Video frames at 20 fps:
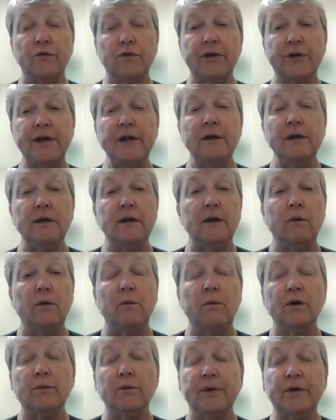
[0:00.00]
ovary,
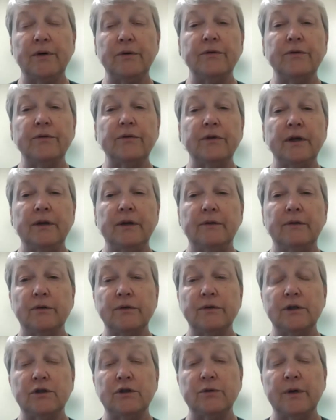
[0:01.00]
one or both, in
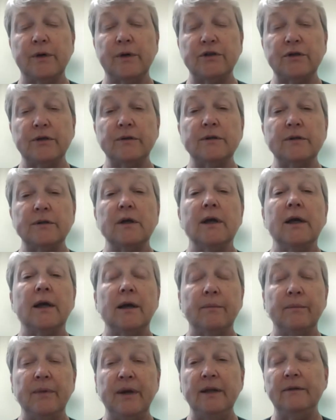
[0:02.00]
those situations,
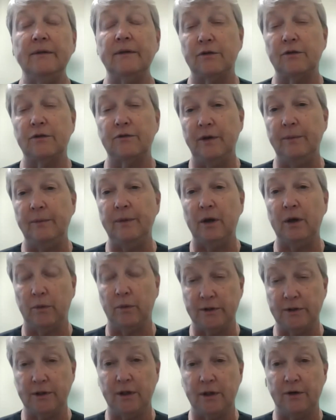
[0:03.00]
meaning that the female
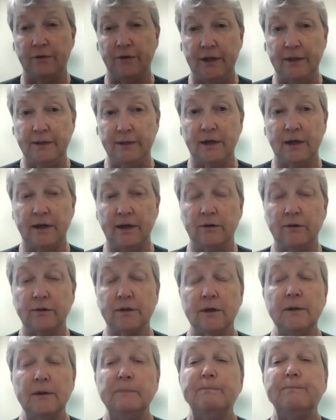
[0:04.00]
will still have heat
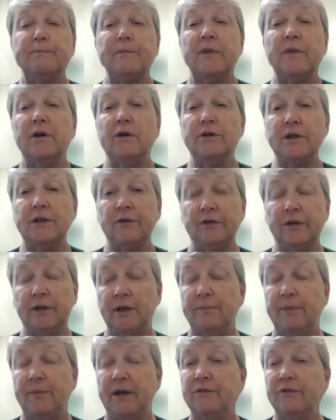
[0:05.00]
cycles there are
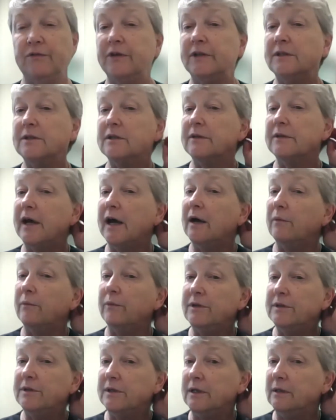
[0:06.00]
definitely benefits to that.
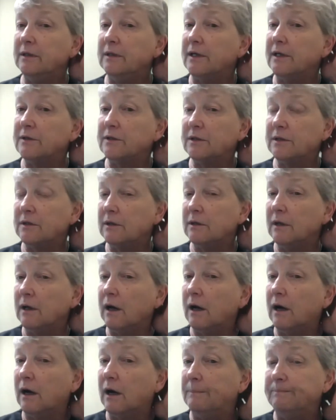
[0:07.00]
We see less
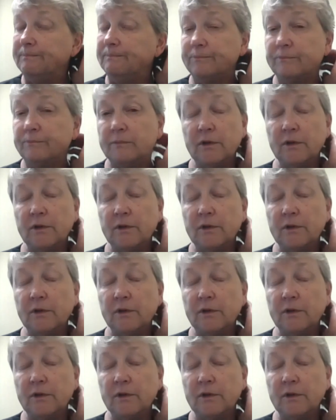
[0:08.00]
um,